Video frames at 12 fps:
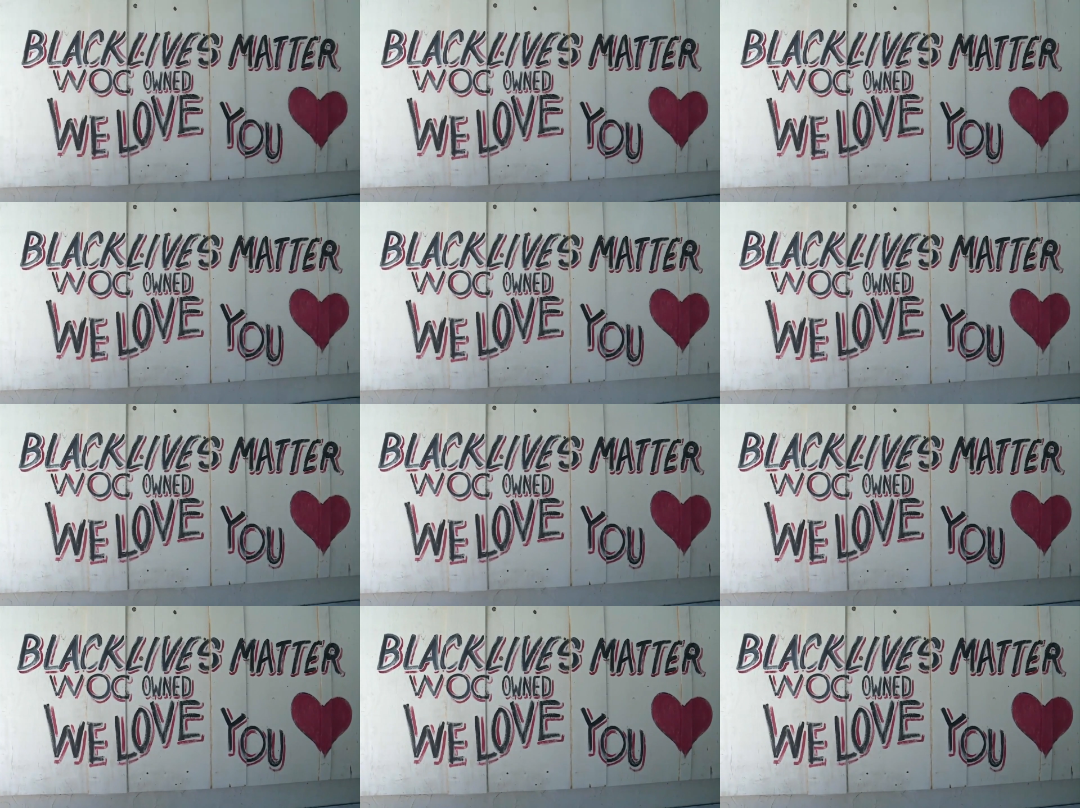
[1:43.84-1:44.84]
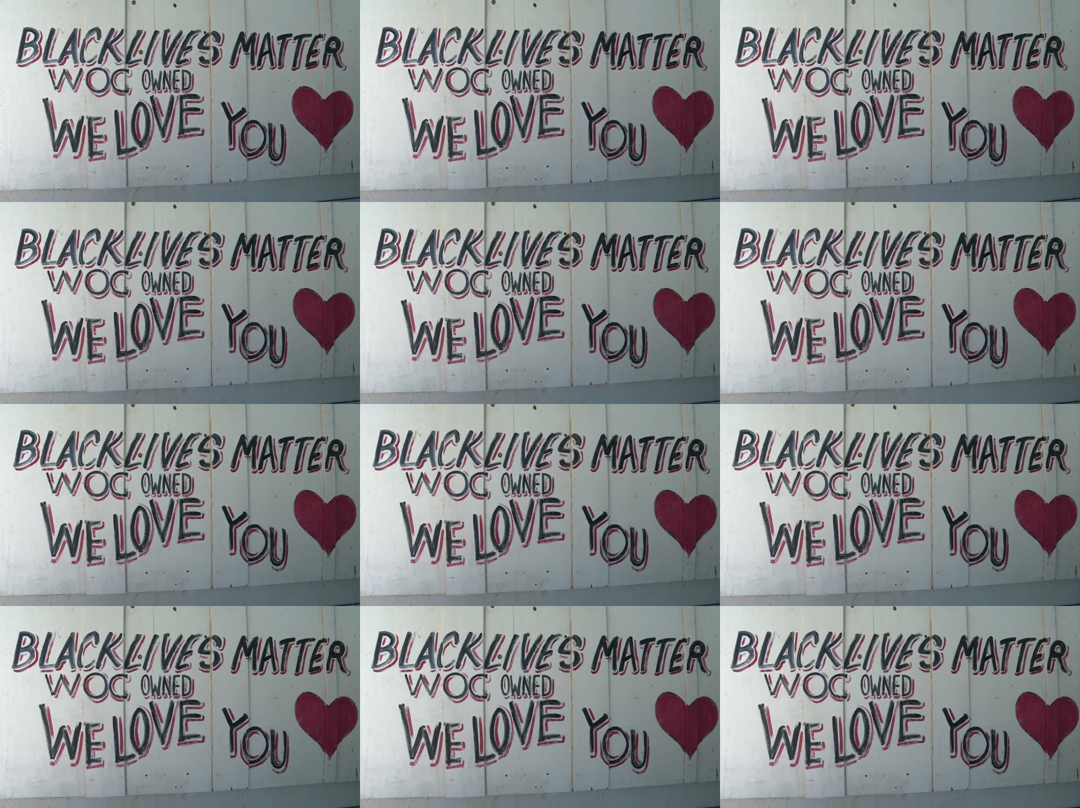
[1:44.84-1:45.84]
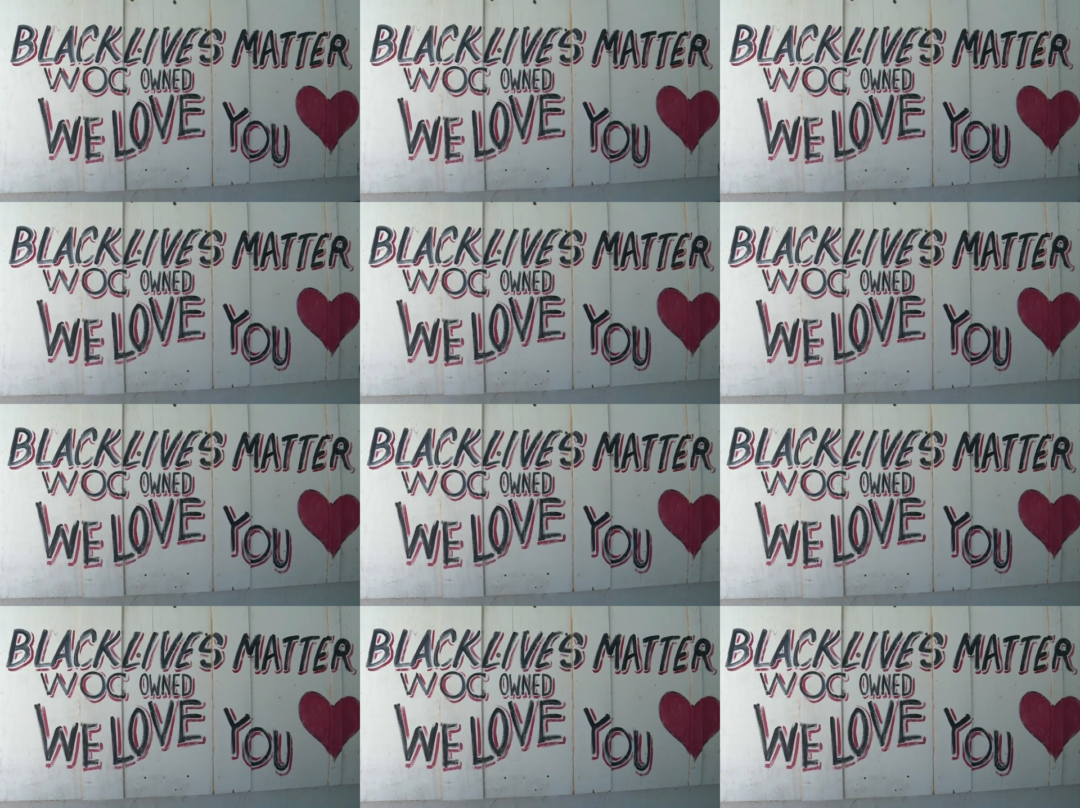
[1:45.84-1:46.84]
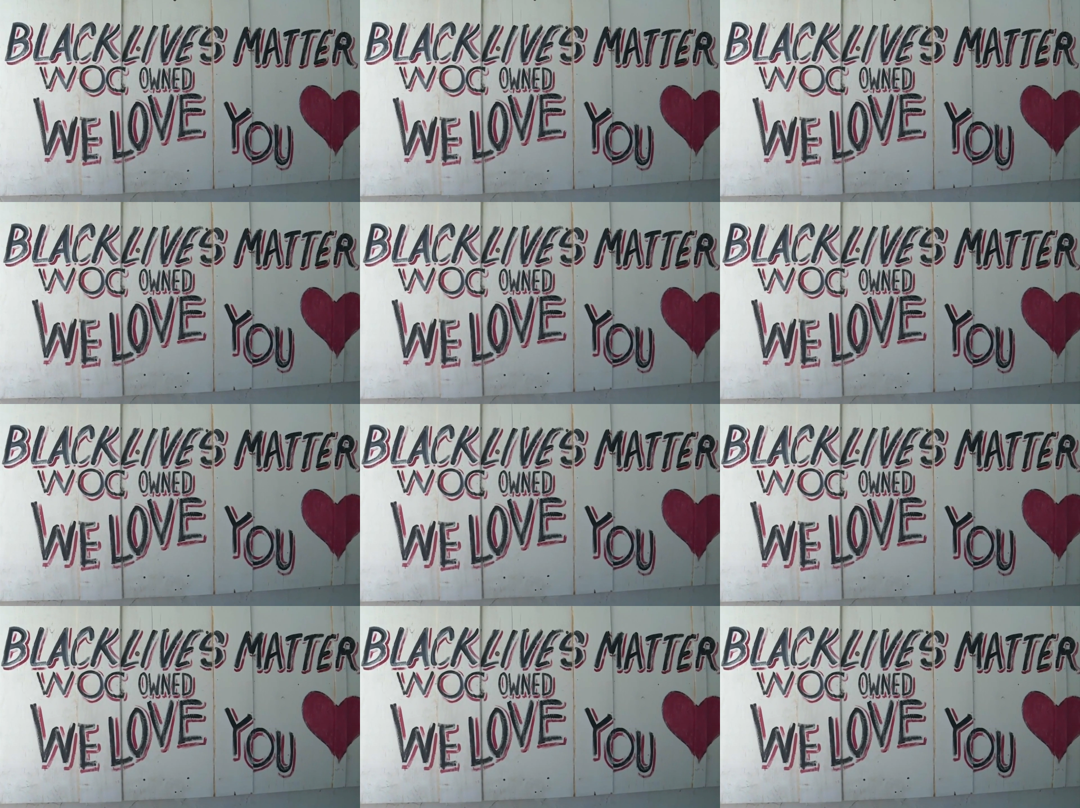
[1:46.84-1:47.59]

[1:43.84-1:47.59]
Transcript: No face is visible, so there are no lips to read.